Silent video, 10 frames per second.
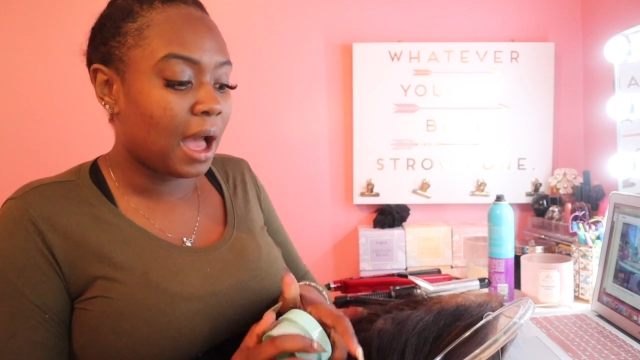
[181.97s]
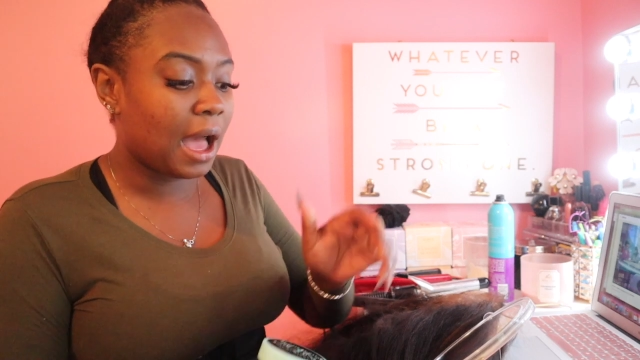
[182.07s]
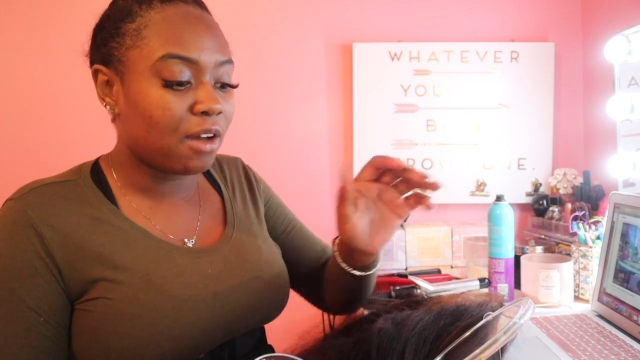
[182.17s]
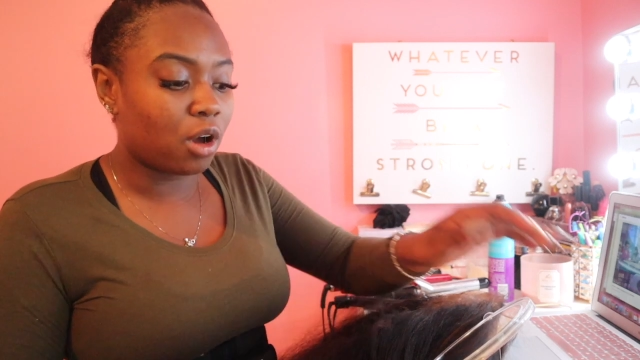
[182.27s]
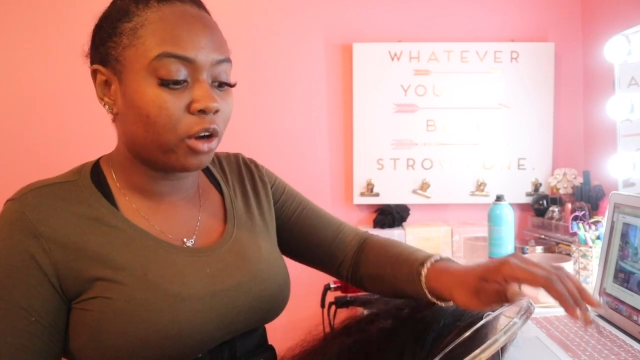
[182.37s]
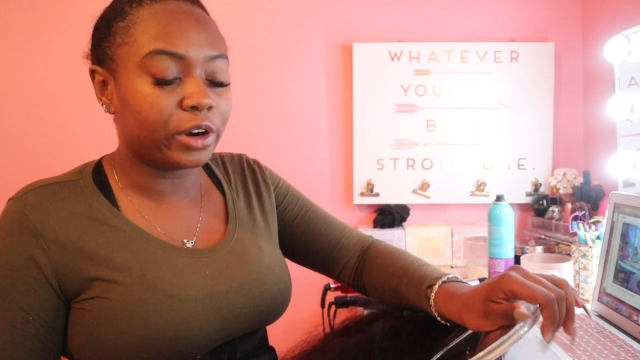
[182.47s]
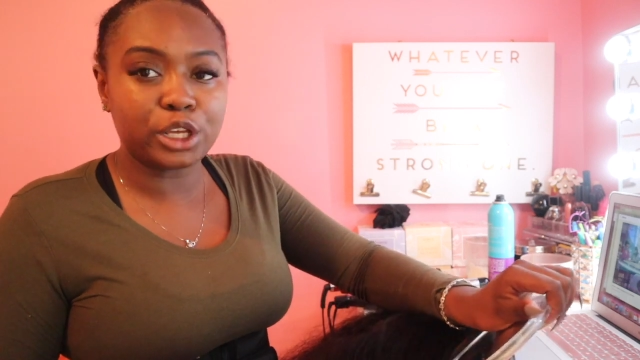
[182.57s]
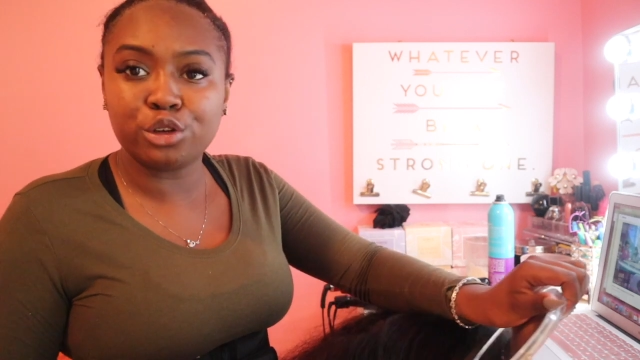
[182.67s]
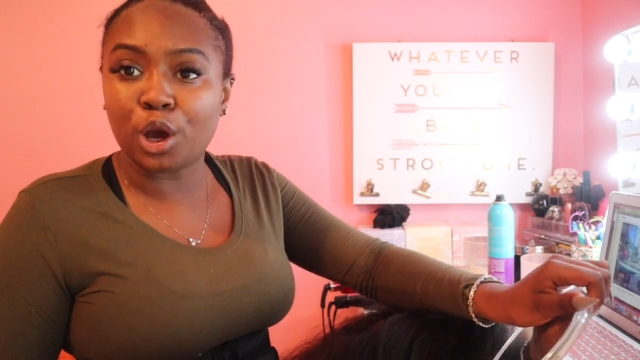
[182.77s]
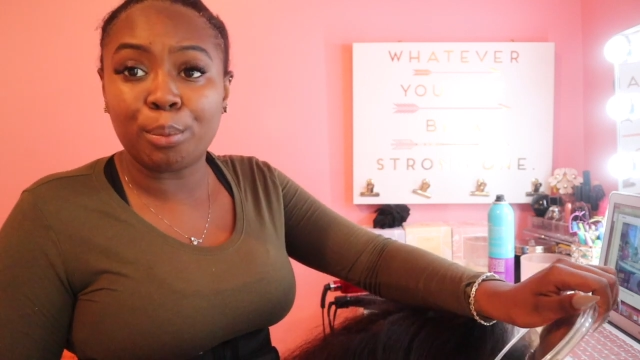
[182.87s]
I've
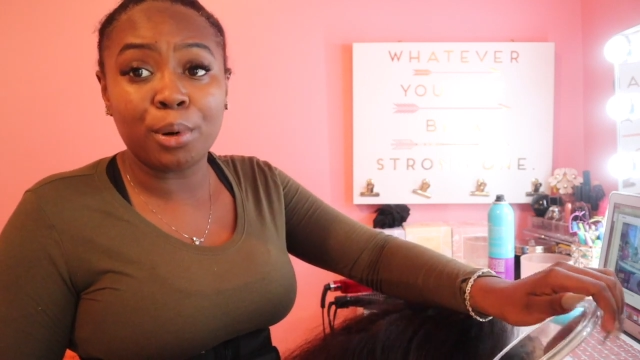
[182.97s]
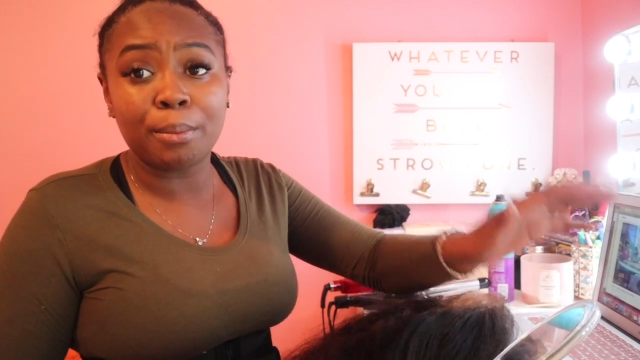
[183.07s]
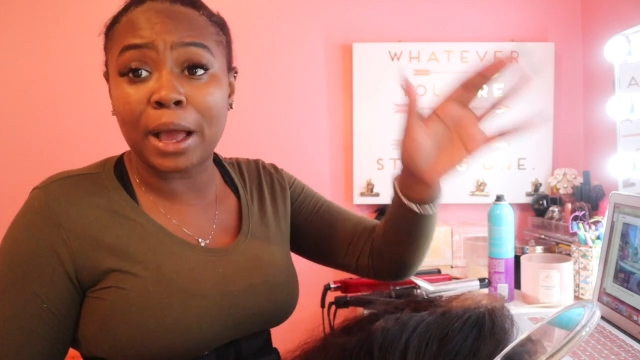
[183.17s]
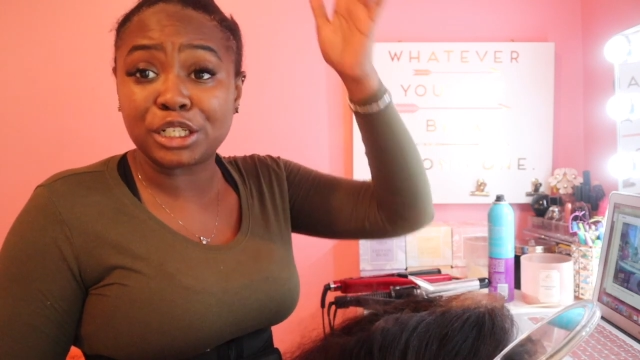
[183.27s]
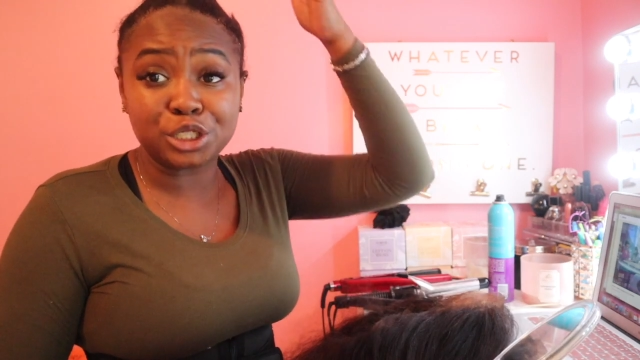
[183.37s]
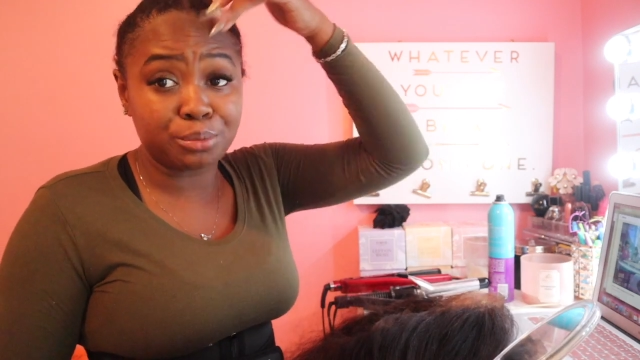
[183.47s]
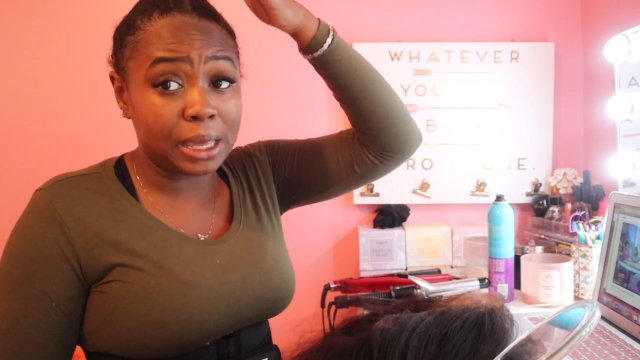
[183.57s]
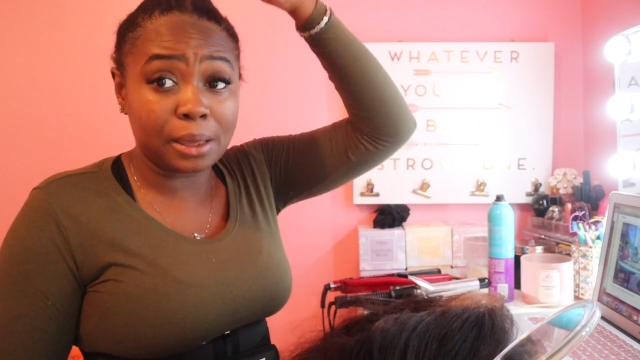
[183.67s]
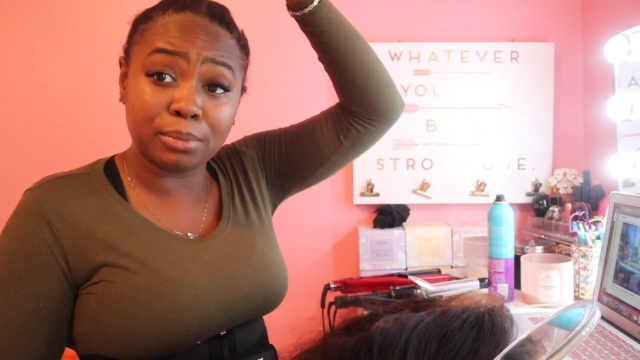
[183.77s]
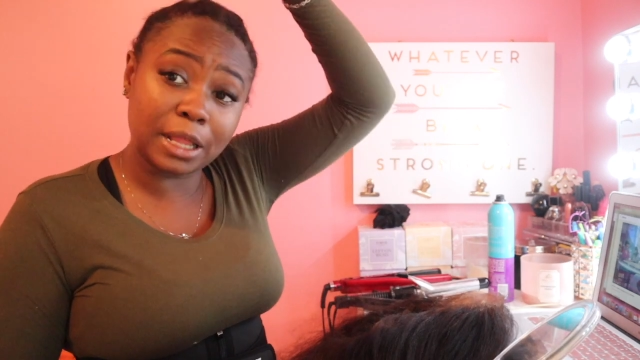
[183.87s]
already, you know, put my
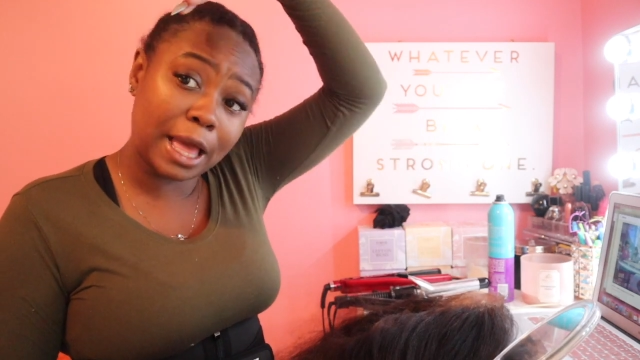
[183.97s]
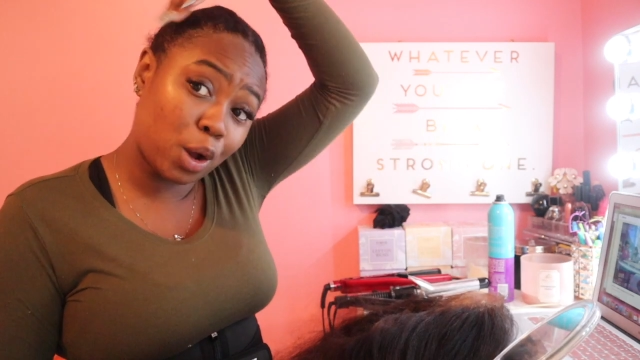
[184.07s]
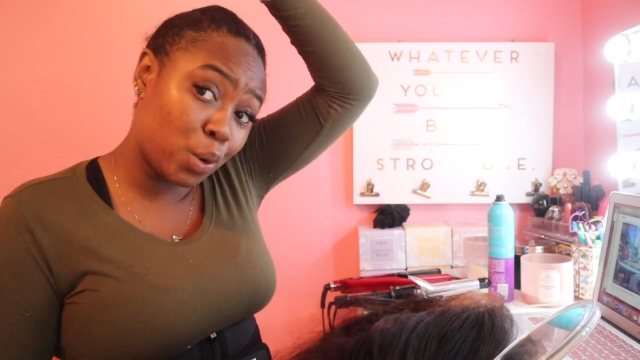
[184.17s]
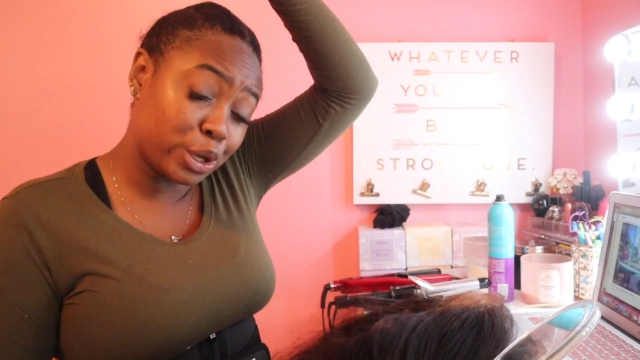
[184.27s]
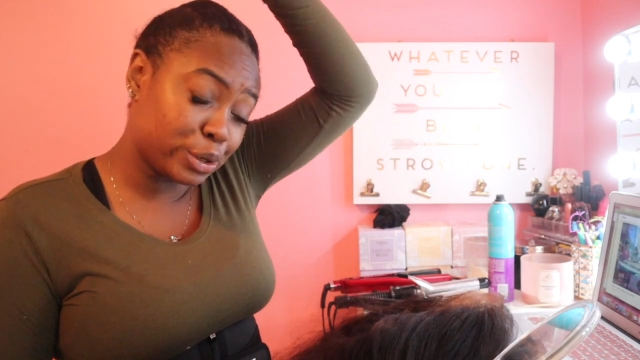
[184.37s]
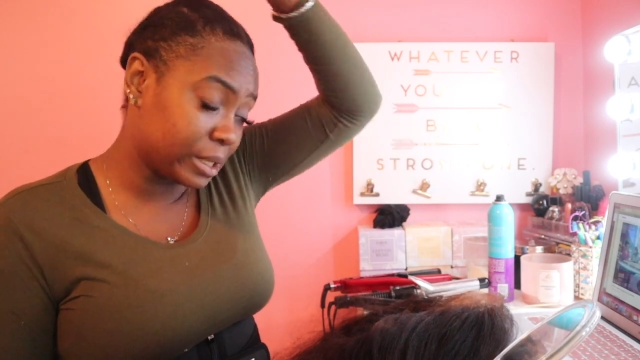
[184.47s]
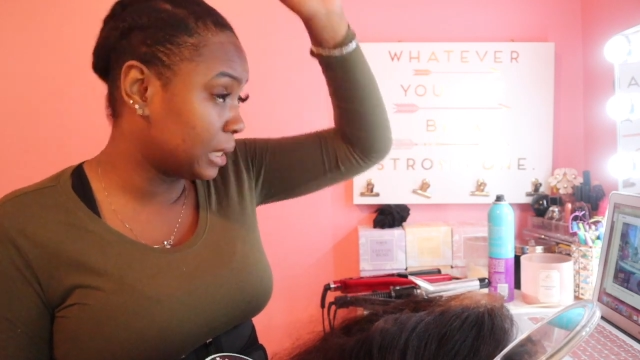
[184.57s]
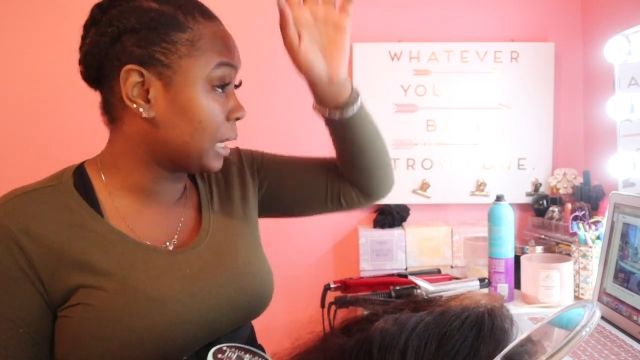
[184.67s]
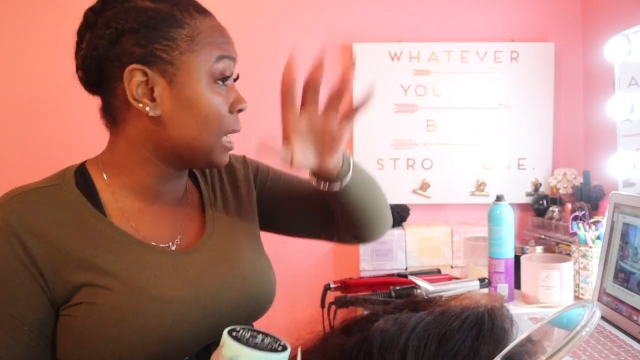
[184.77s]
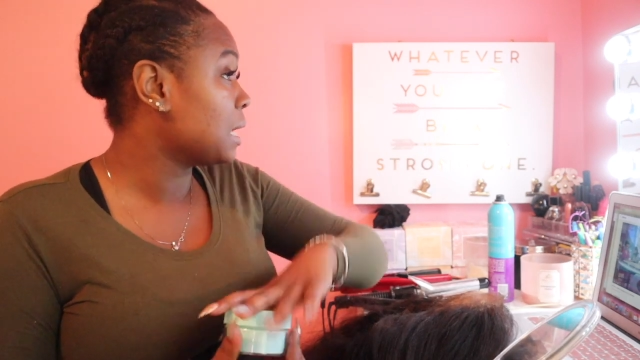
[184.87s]
Jamaican black oil
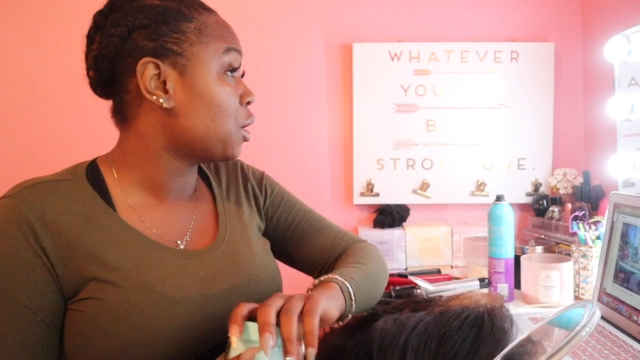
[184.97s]
in it.